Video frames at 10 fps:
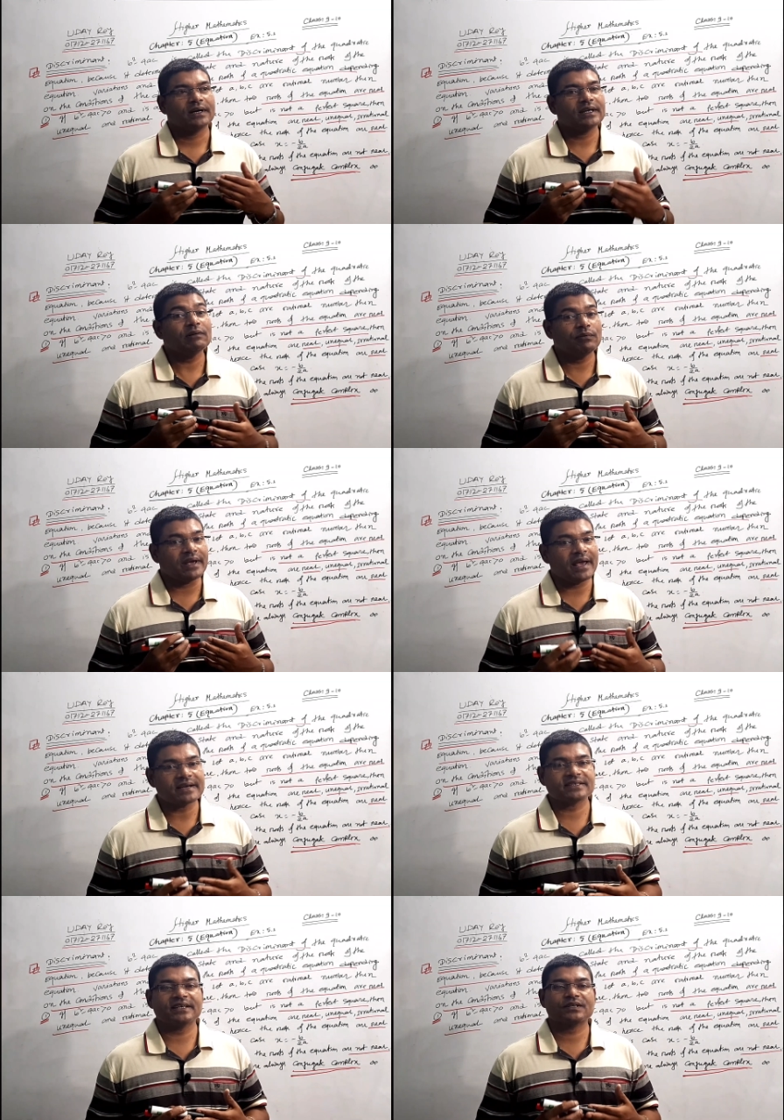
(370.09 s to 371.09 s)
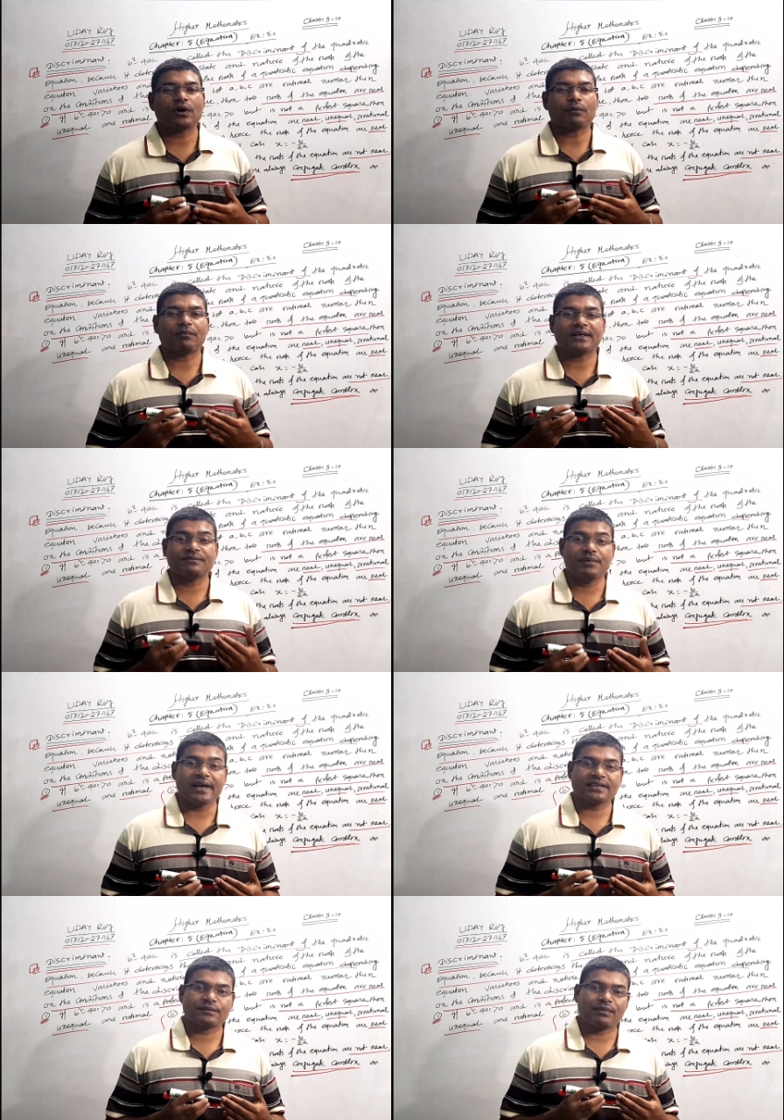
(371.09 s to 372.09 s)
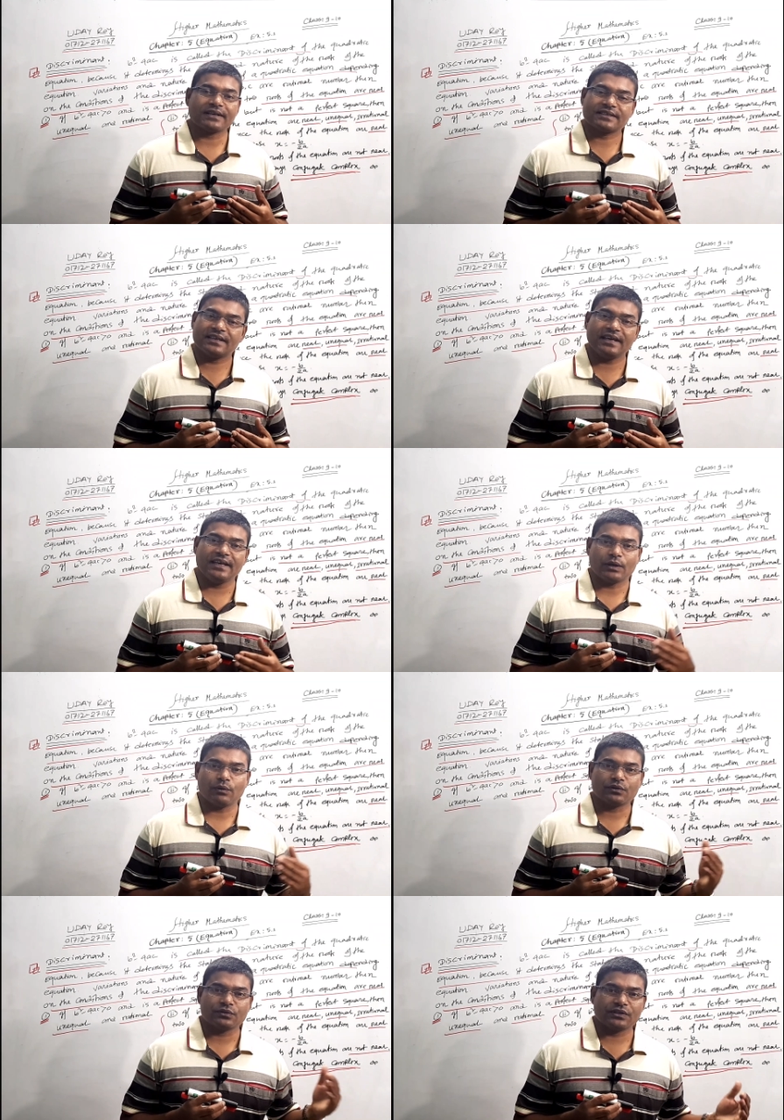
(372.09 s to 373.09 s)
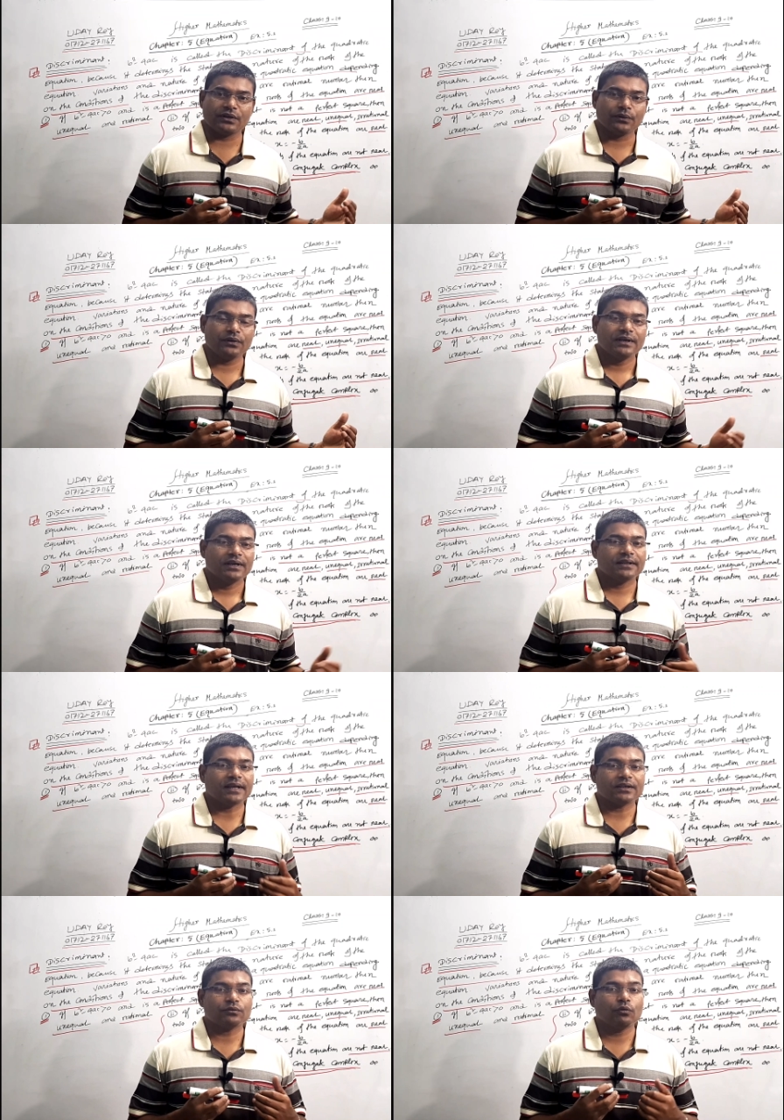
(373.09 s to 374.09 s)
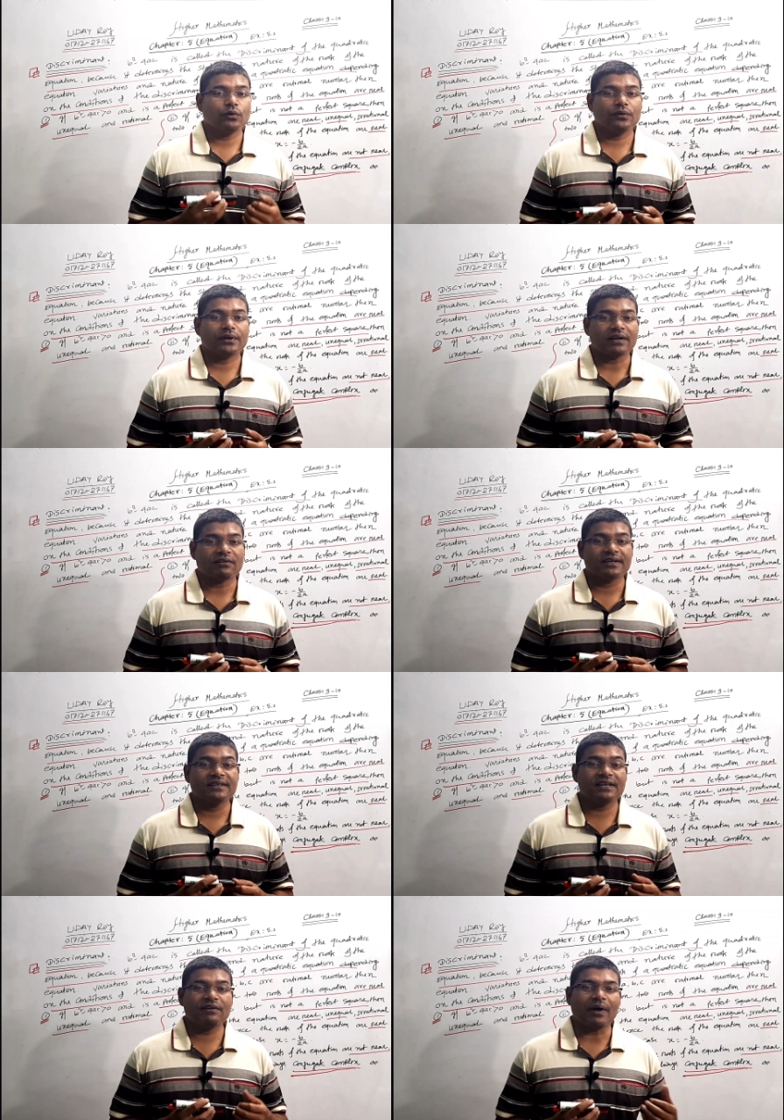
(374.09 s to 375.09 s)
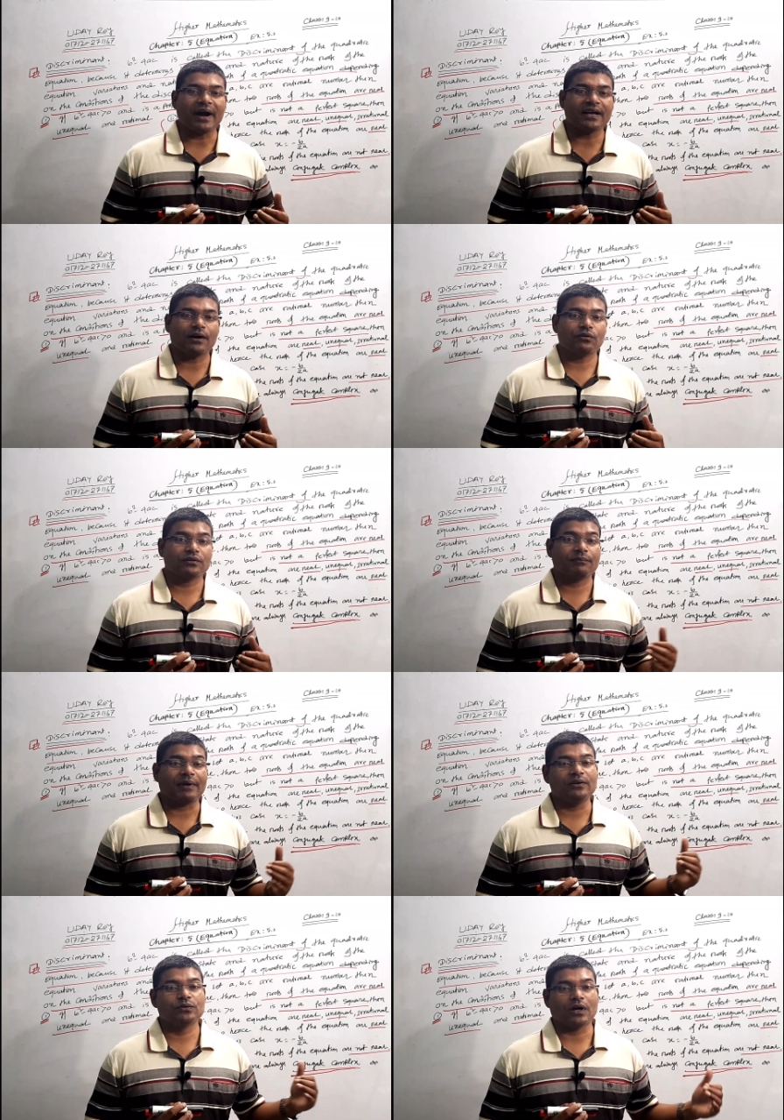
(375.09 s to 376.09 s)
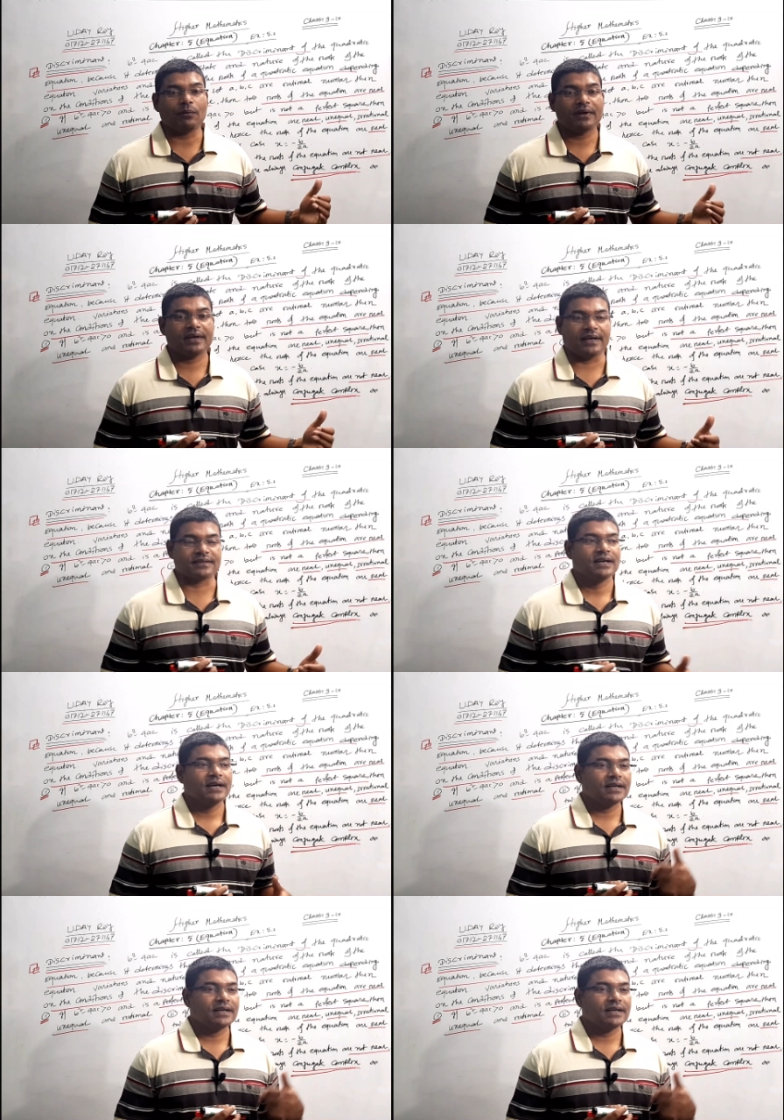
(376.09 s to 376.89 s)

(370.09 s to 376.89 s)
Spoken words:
if ax square plus bx plus c equal to 0, then we can easily find out the values of x.